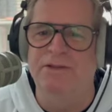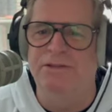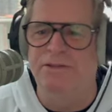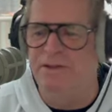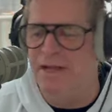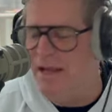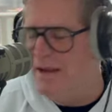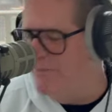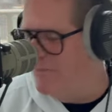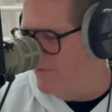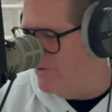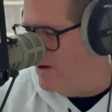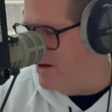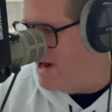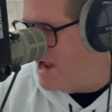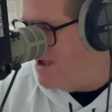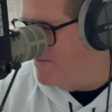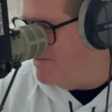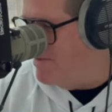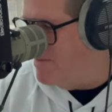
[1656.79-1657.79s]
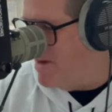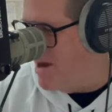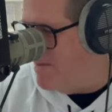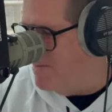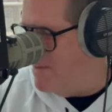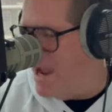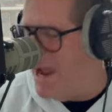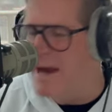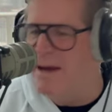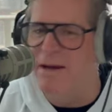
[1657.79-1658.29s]
Steve, for having my
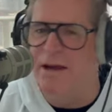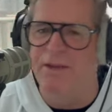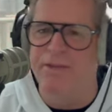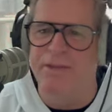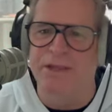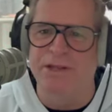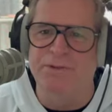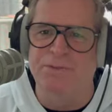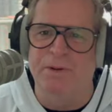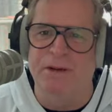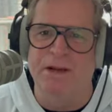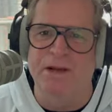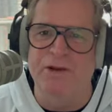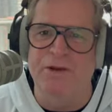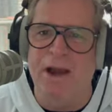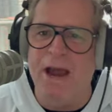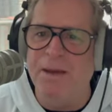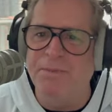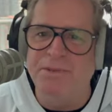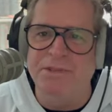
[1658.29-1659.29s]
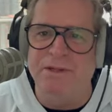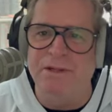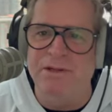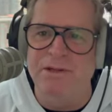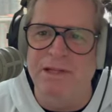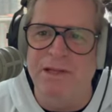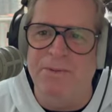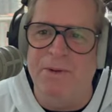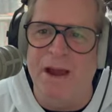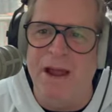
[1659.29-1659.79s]
back on this one. And you're
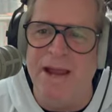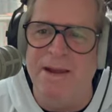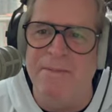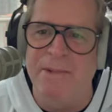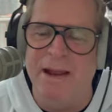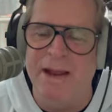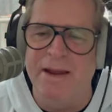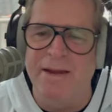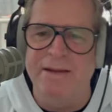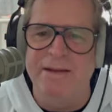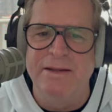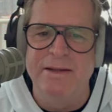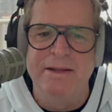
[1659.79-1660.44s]
absolutely right, man.